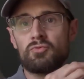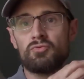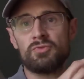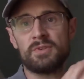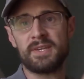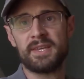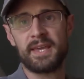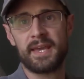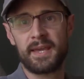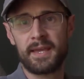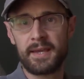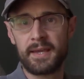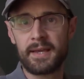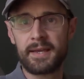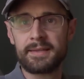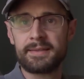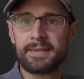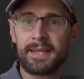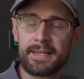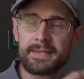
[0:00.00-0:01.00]
Yeah,
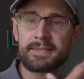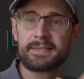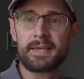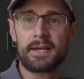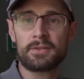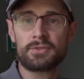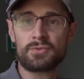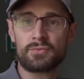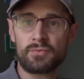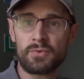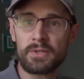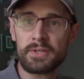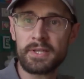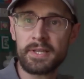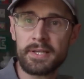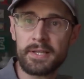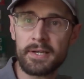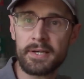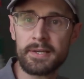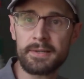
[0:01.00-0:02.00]
that sounds really
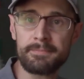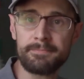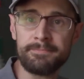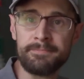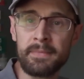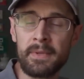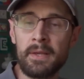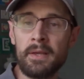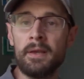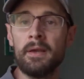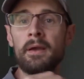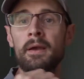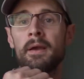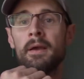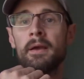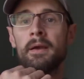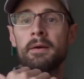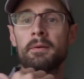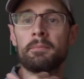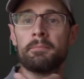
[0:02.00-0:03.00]
good.
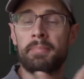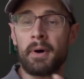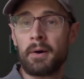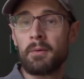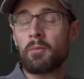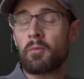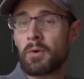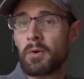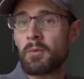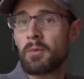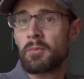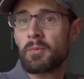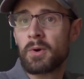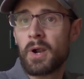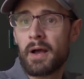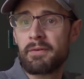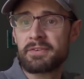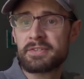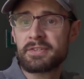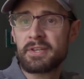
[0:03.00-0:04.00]
But we're
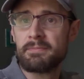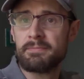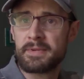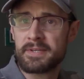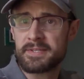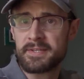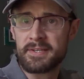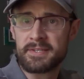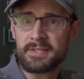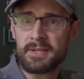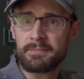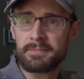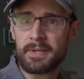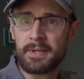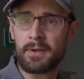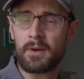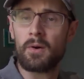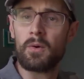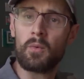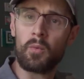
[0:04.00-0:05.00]
obviously missing
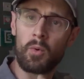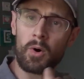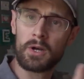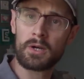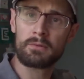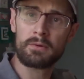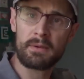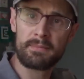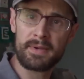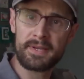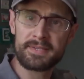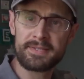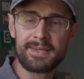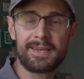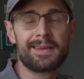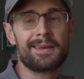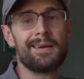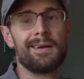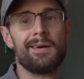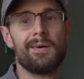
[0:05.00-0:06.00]
something. What are we
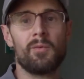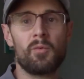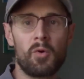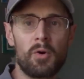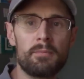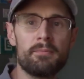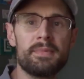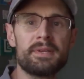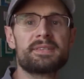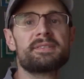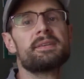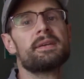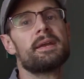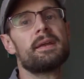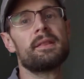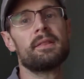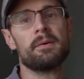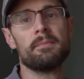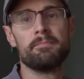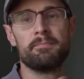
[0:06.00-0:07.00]
missing? We're
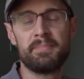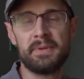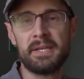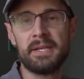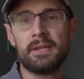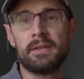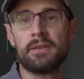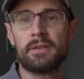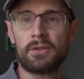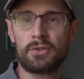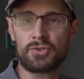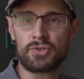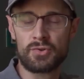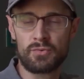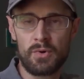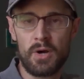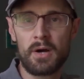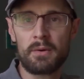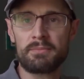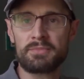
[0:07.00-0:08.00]
missing the beat, the
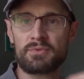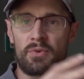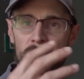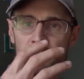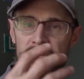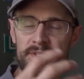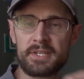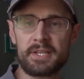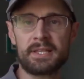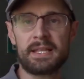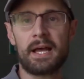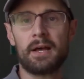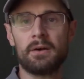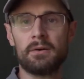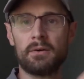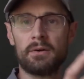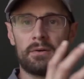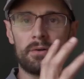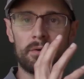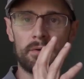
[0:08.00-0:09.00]
drums. We're missing that
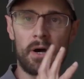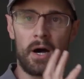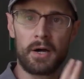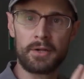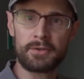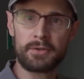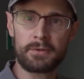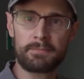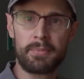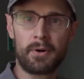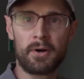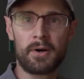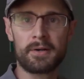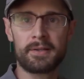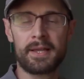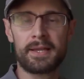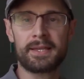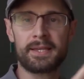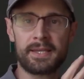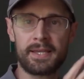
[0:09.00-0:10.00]
under part
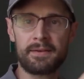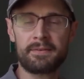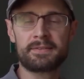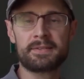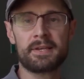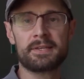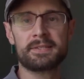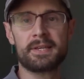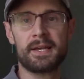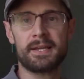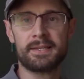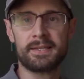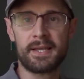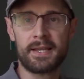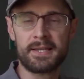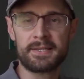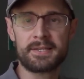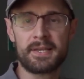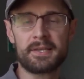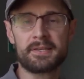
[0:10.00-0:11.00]
that gives us a
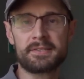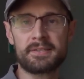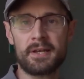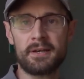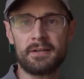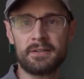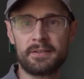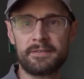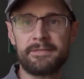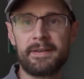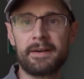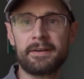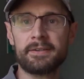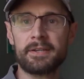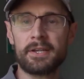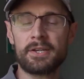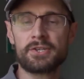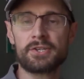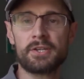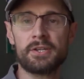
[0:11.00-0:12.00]
nice solid
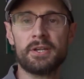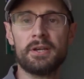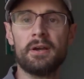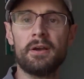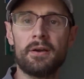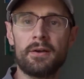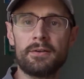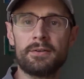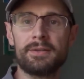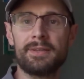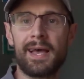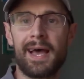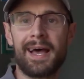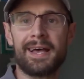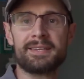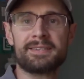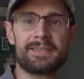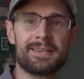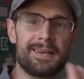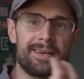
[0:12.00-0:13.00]
foundation that
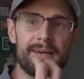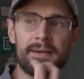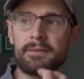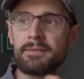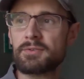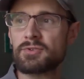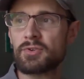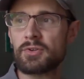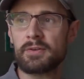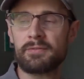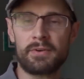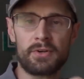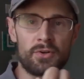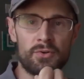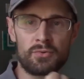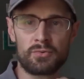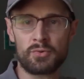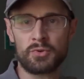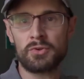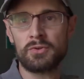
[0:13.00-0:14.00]
has a sort of a
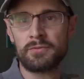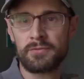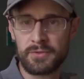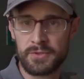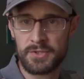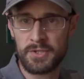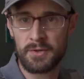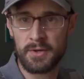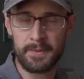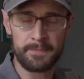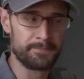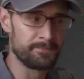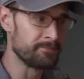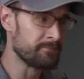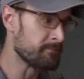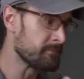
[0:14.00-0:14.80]
groove to it.